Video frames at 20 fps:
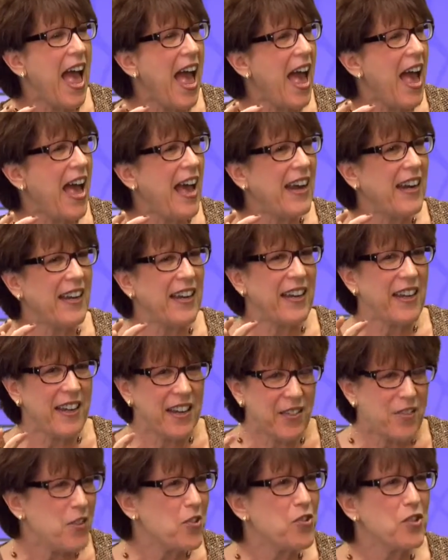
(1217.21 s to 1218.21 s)
And
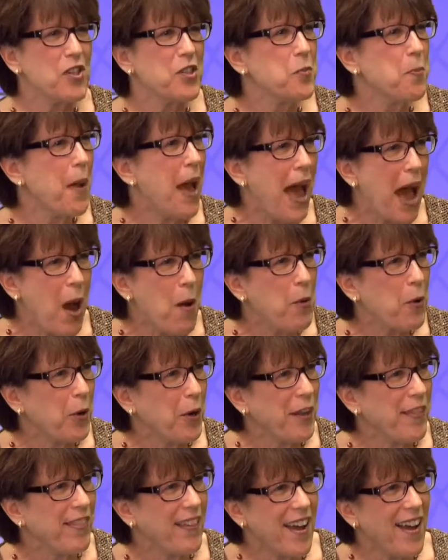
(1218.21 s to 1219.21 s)
there's just power
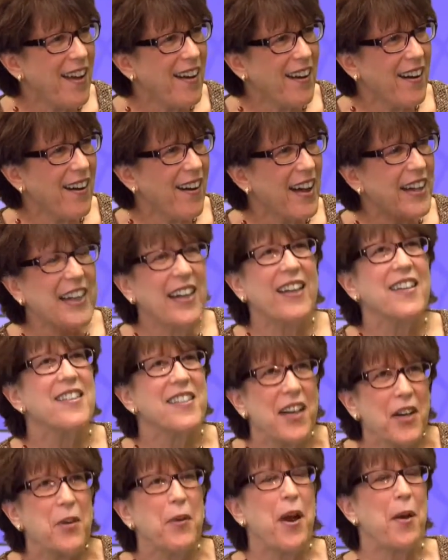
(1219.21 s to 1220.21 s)
in that. I can't
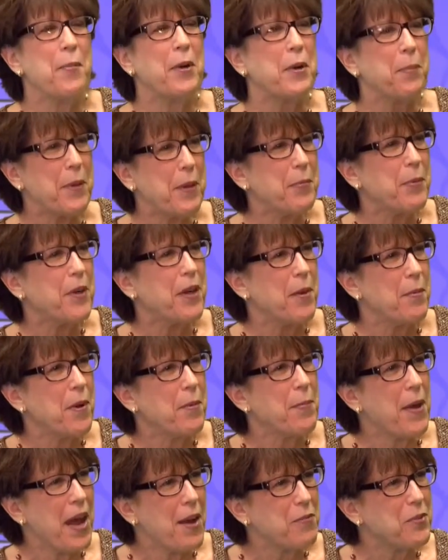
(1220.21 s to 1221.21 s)
tell you how many people come
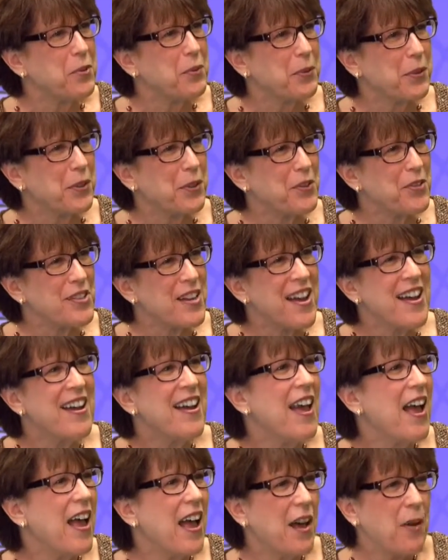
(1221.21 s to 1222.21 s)
up afterwards
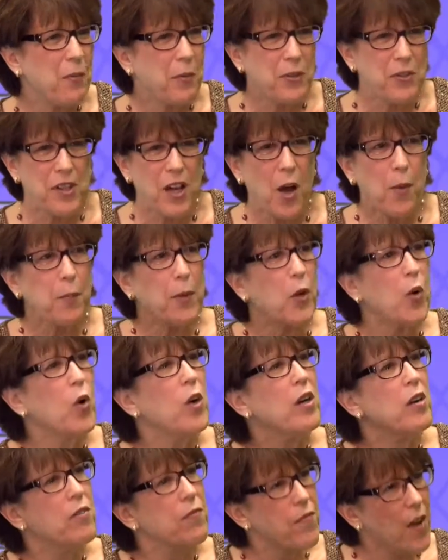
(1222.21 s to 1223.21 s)
and will tell me,
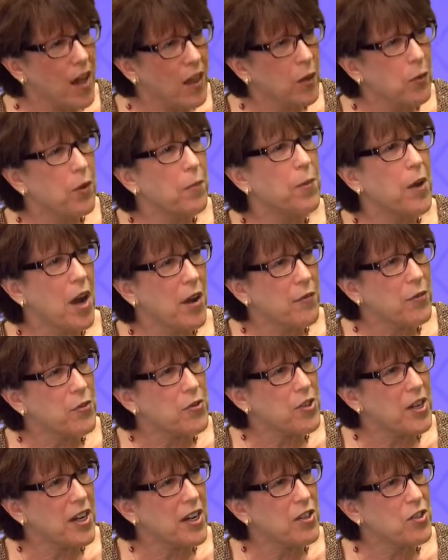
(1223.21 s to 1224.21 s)
or in follow-up
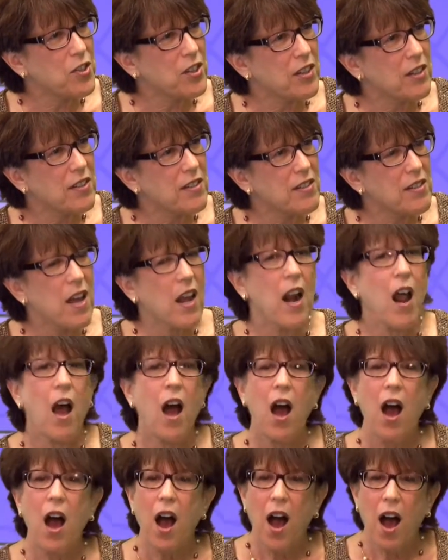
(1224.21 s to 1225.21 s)
conversations, that
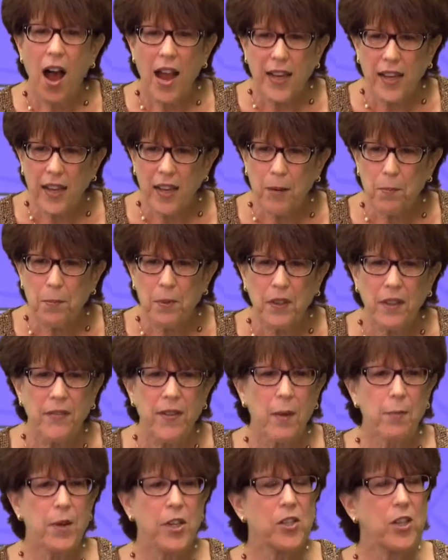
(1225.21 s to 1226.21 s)
I can't believe
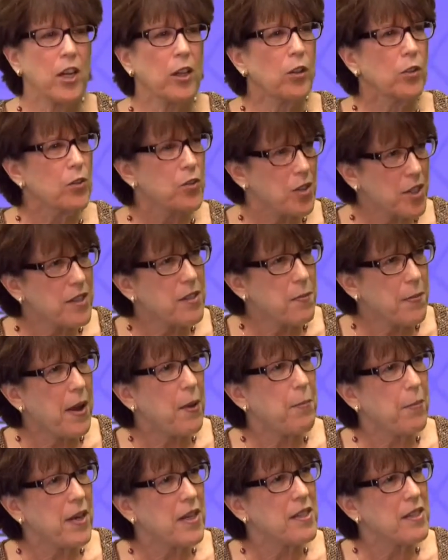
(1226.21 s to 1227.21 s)
how much I learned just
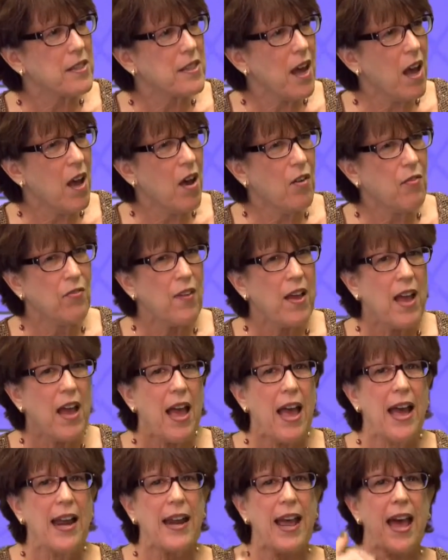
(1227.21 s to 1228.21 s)
about myself
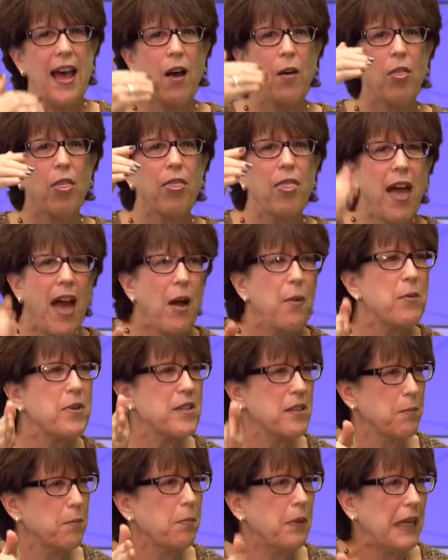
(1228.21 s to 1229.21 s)
and how that
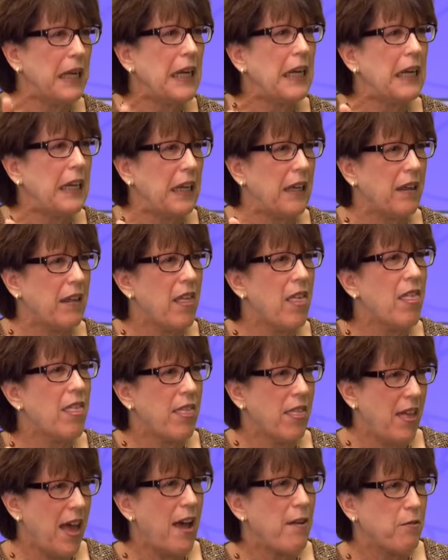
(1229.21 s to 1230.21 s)
was impeding
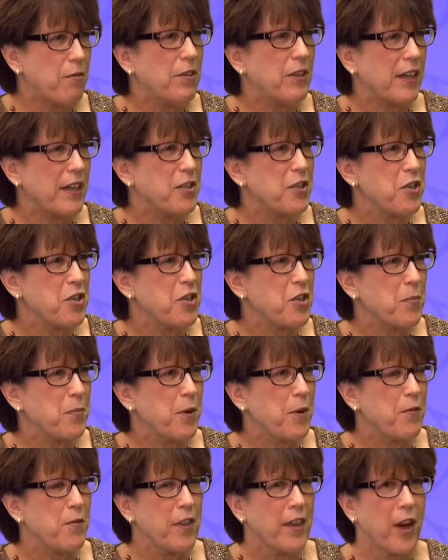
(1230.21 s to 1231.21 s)
that relationship
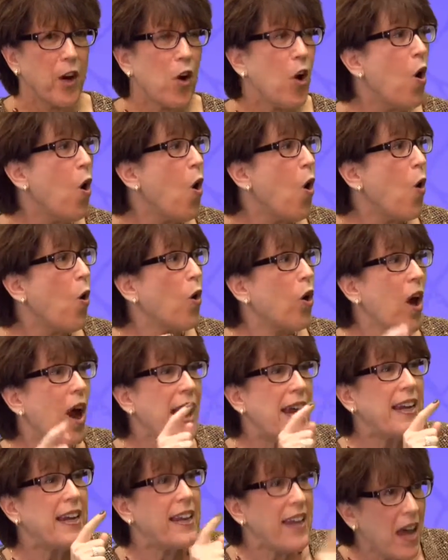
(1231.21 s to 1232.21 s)
over there. Or
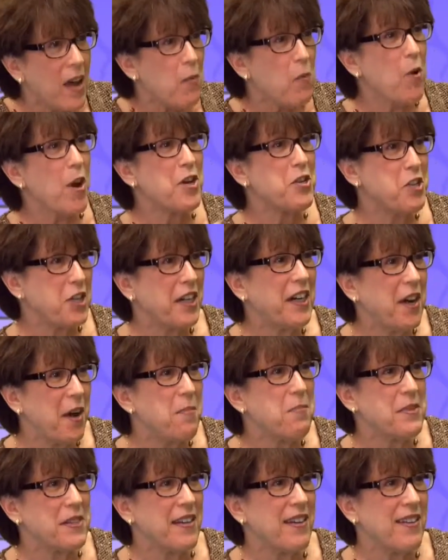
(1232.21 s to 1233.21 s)
I get why she
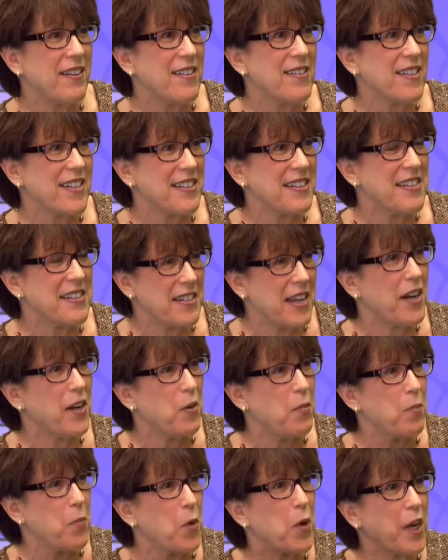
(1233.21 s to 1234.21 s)
comes in and doesn't say
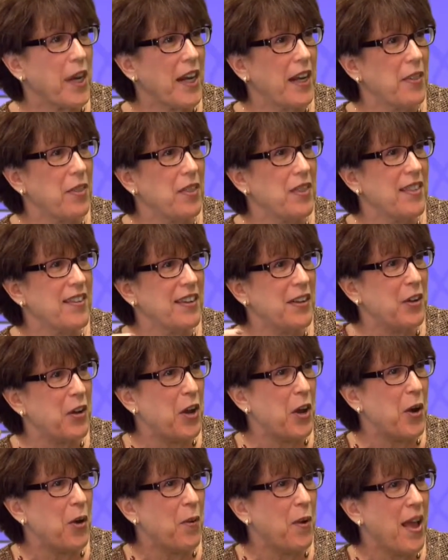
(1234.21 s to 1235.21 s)
good morning and,
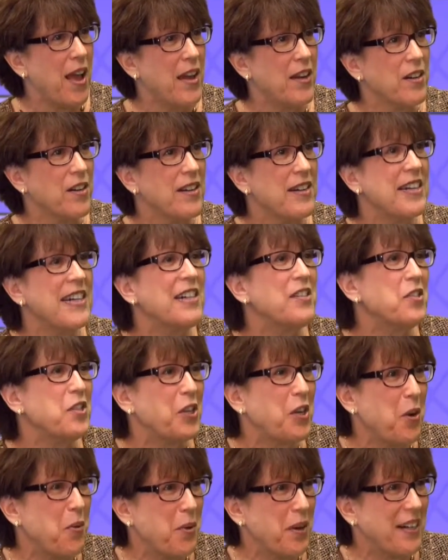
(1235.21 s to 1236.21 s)
and needs to
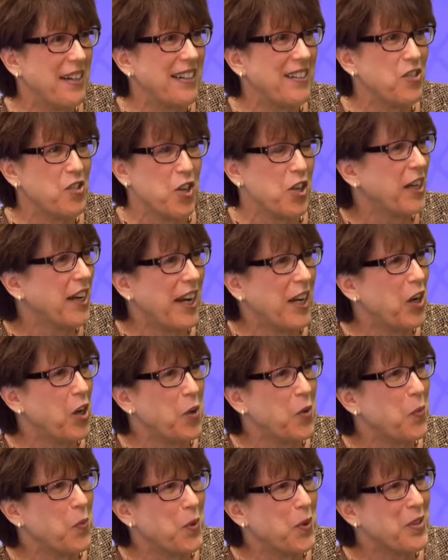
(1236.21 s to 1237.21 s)
go in and start getting
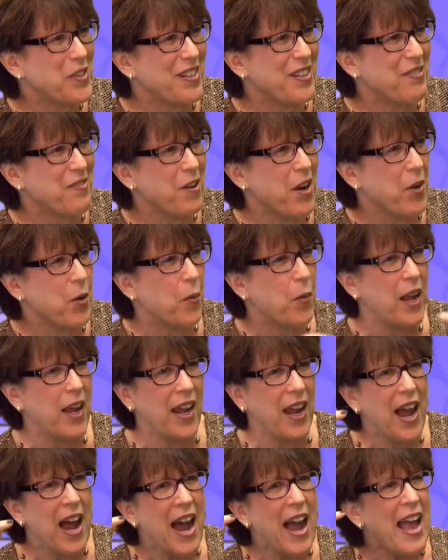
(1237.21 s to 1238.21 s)
her work done right away.